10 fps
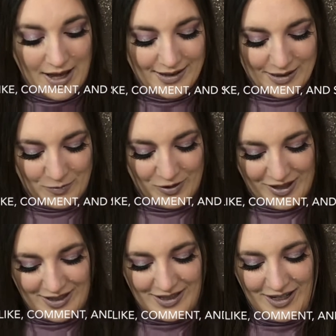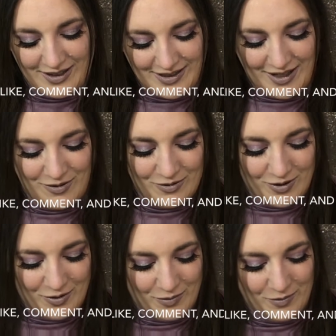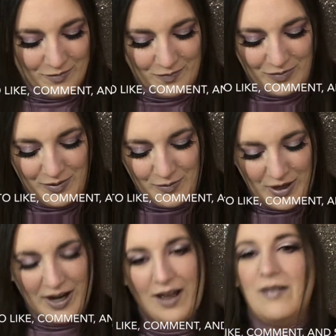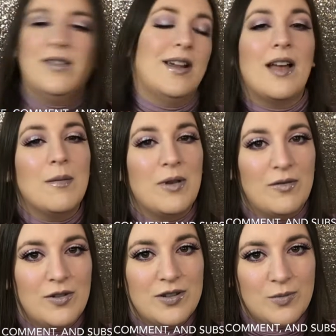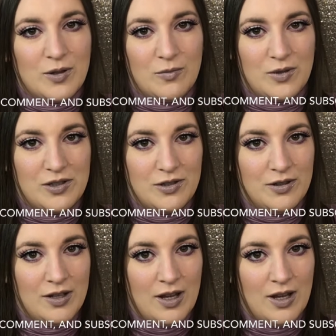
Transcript: So I'm really excited because I don't know what I have, and I got my first one in winter,